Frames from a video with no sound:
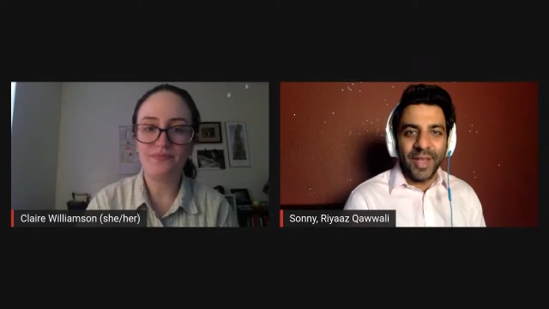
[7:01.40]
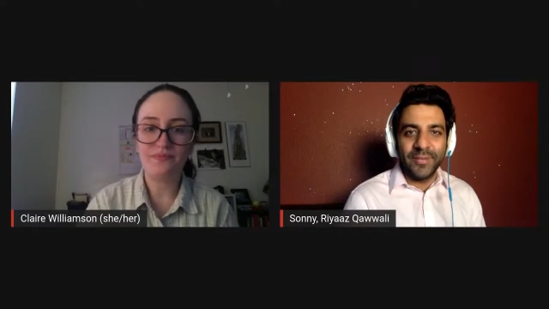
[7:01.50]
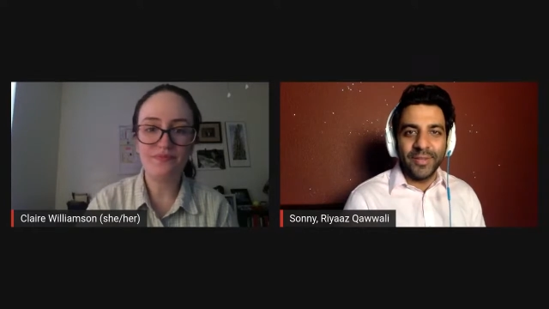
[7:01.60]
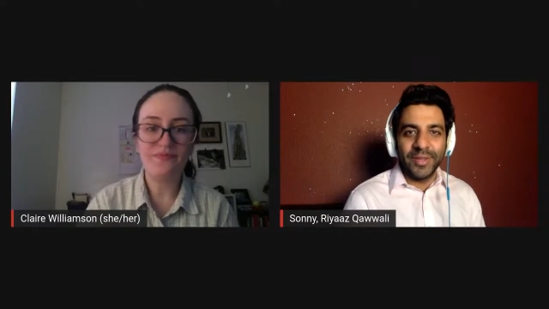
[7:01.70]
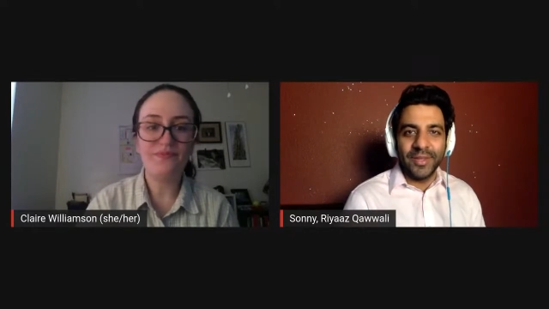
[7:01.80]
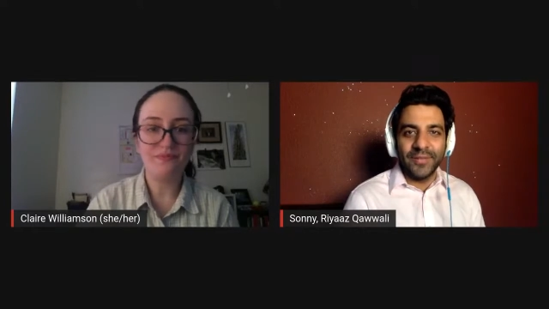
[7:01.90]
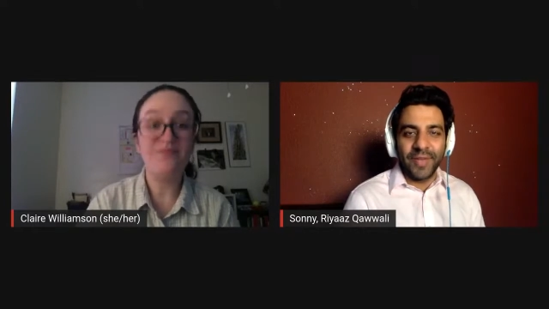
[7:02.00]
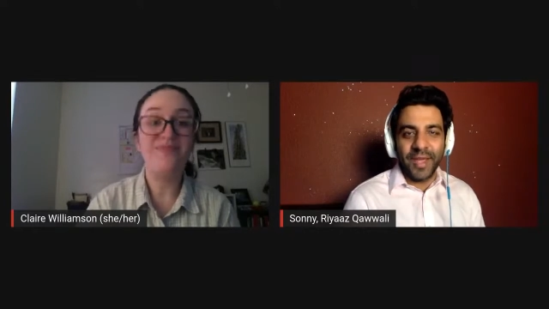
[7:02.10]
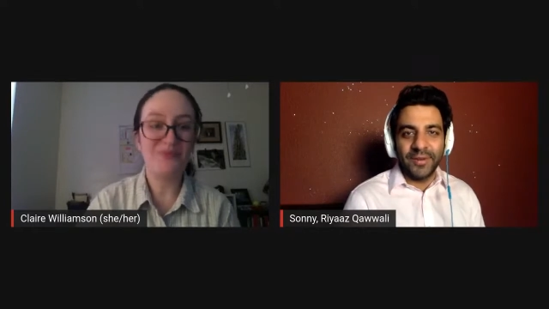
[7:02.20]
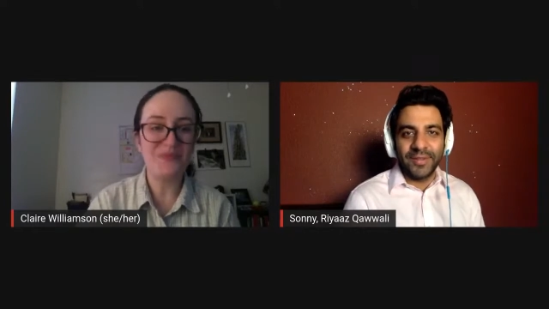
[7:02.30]
Speaker 1: family
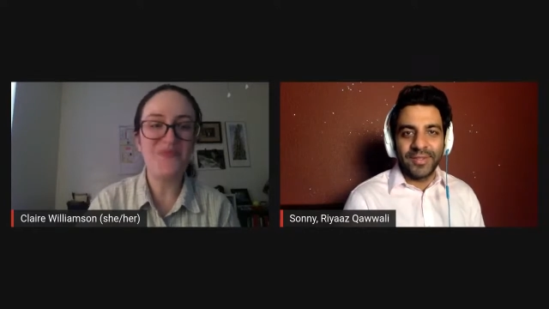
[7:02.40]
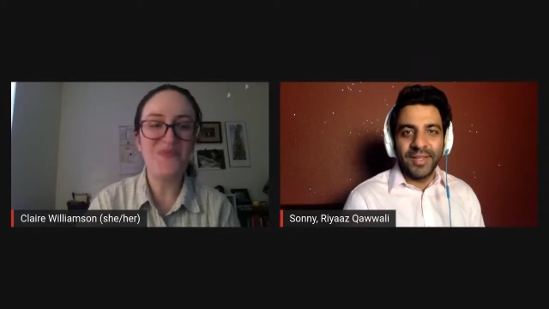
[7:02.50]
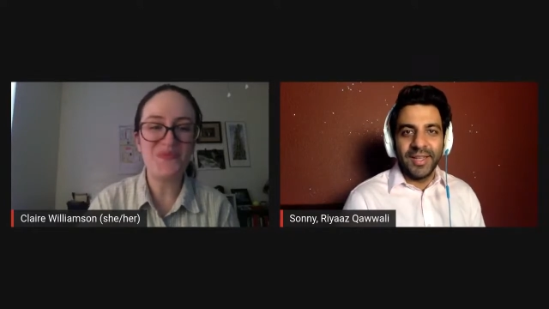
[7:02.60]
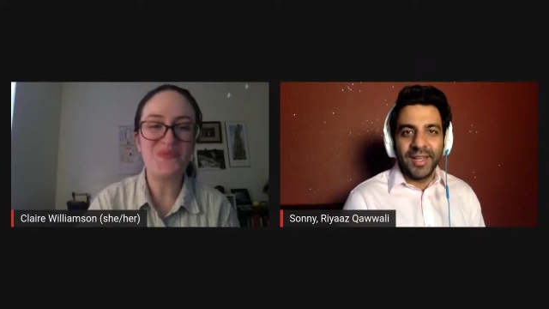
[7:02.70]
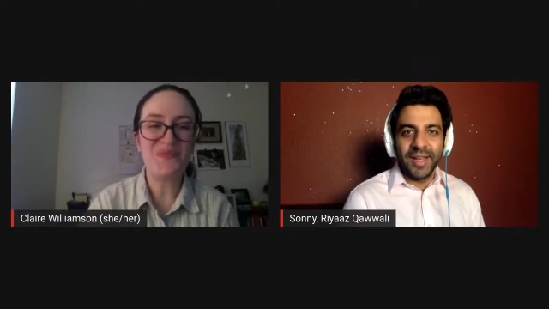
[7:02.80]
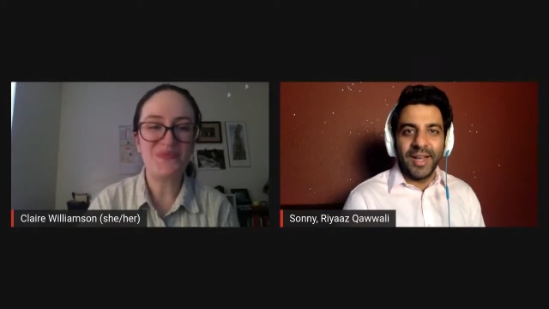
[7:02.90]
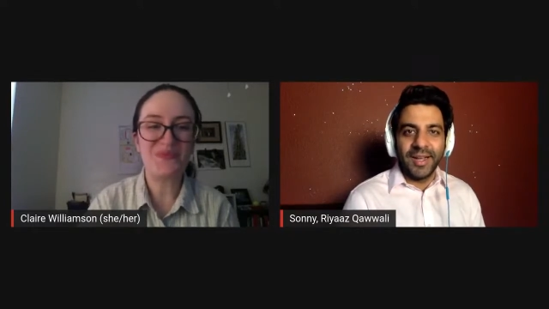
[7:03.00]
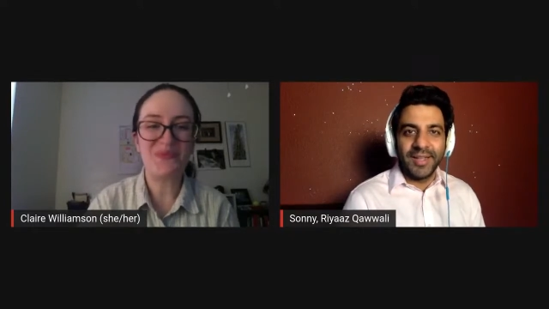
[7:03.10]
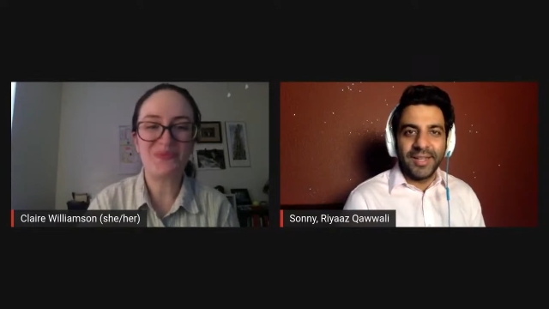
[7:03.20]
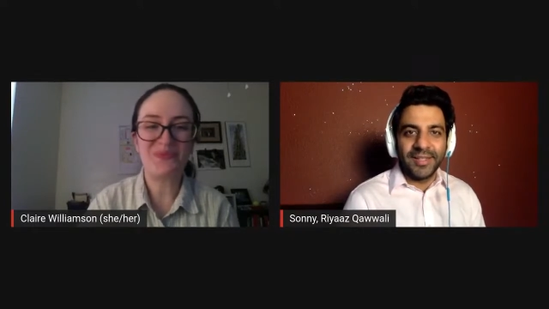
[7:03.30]
fans
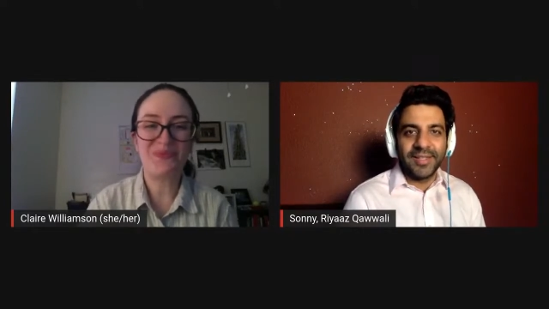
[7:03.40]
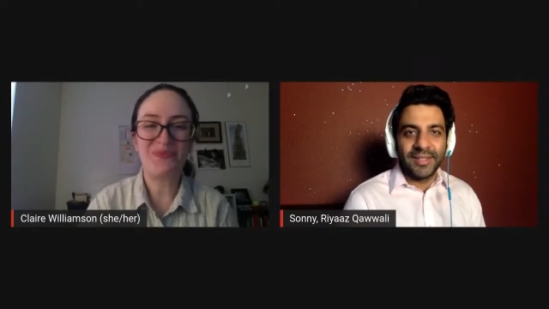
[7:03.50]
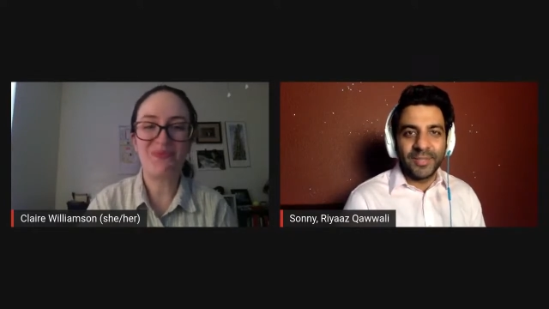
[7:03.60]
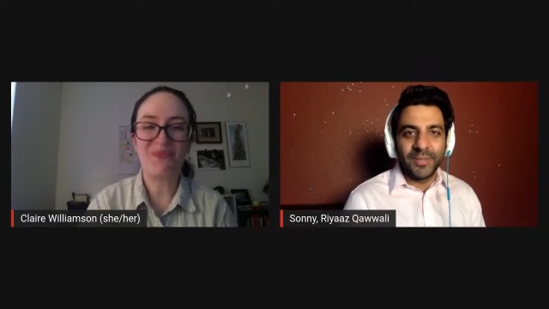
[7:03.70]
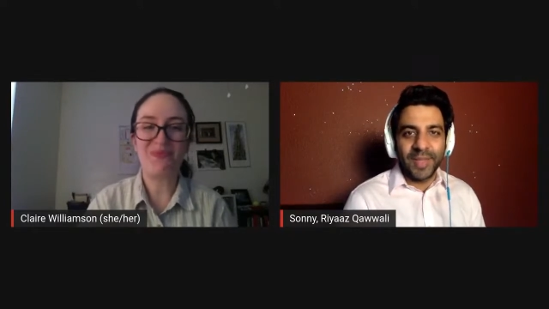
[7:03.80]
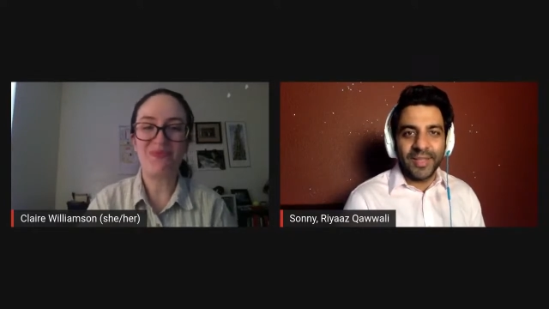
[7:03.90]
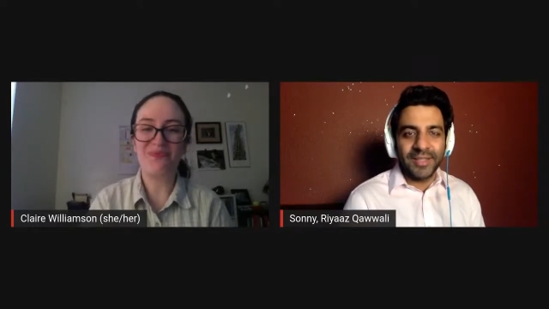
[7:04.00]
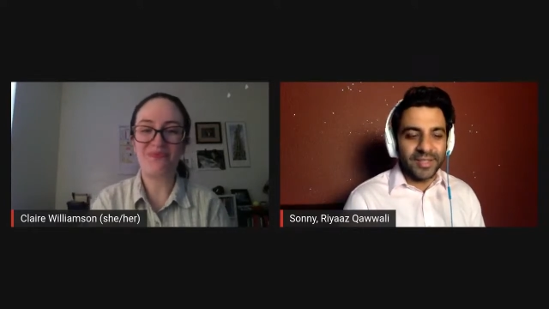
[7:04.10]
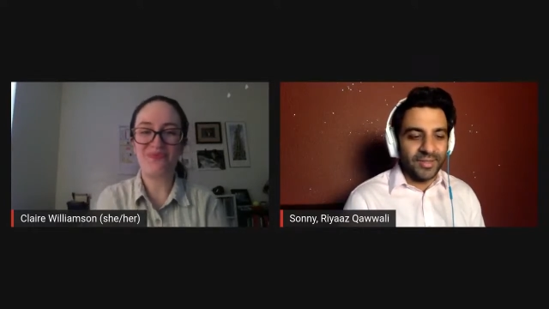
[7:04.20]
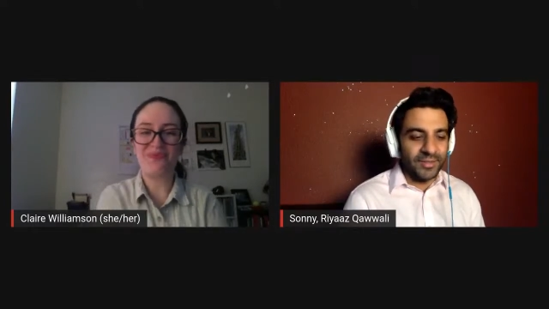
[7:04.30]
uh, into this space
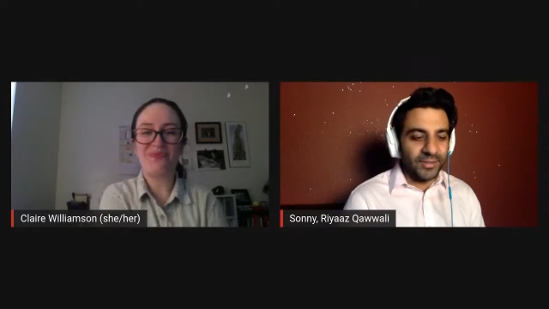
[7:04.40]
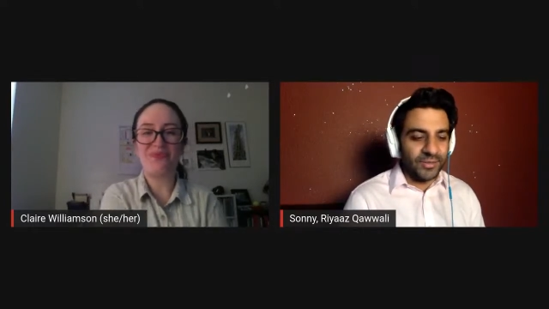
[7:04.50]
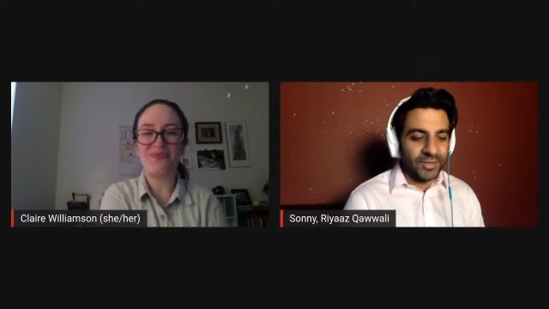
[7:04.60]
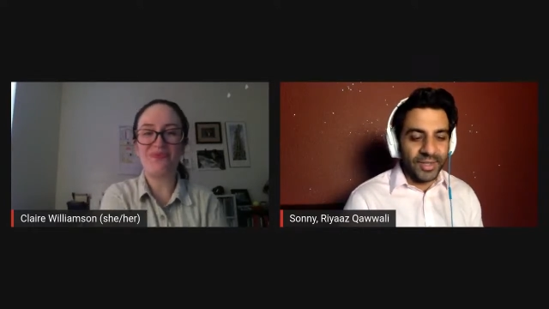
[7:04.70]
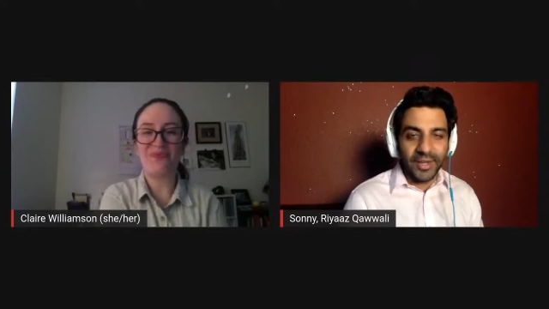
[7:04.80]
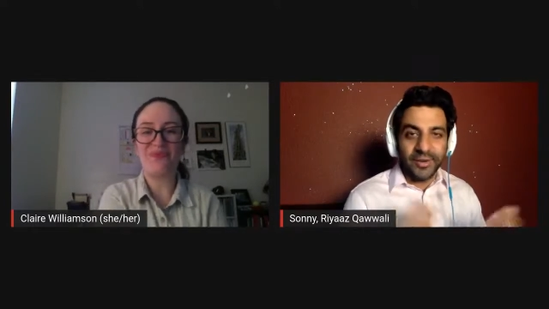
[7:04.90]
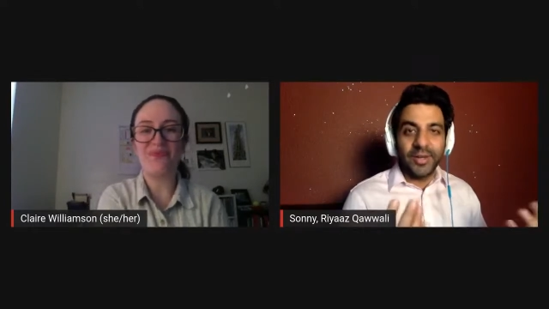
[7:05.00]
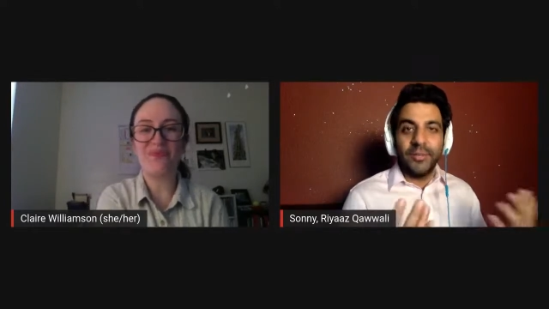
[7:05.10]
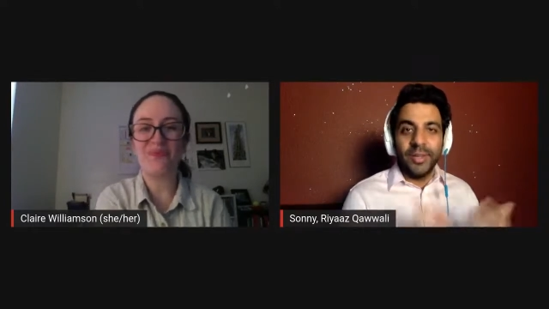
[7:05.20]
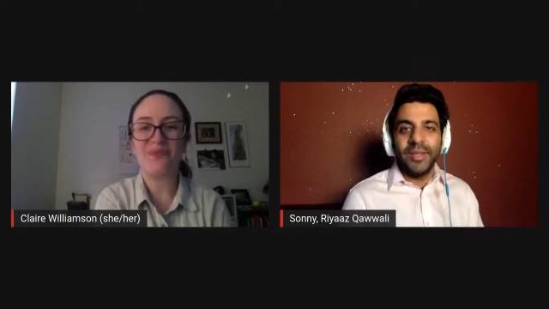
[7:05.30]
to to hear
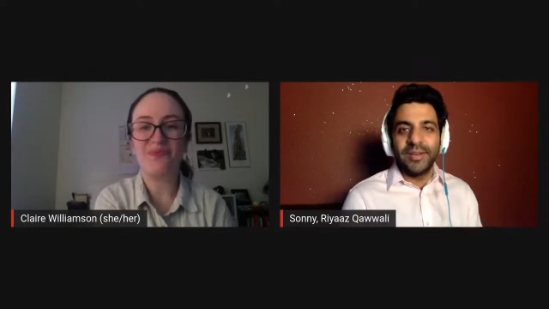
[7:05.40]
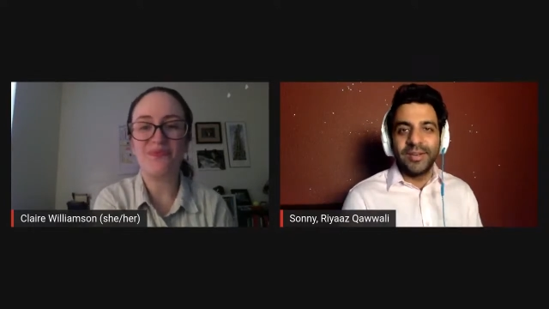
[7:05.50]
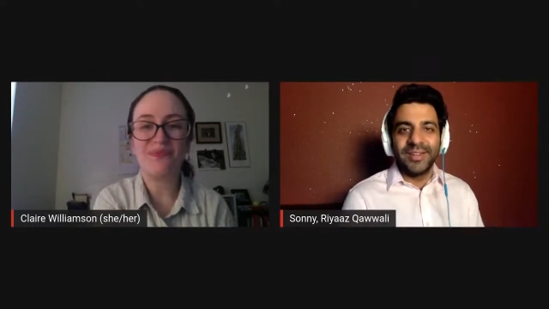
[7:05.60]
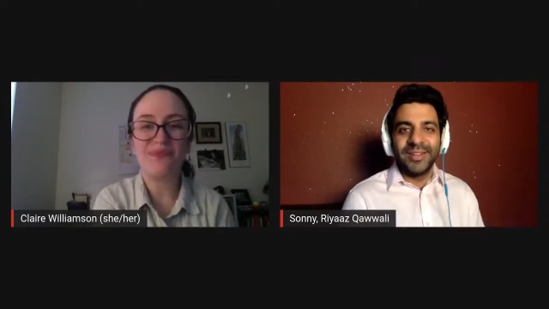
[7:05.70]
Kabir.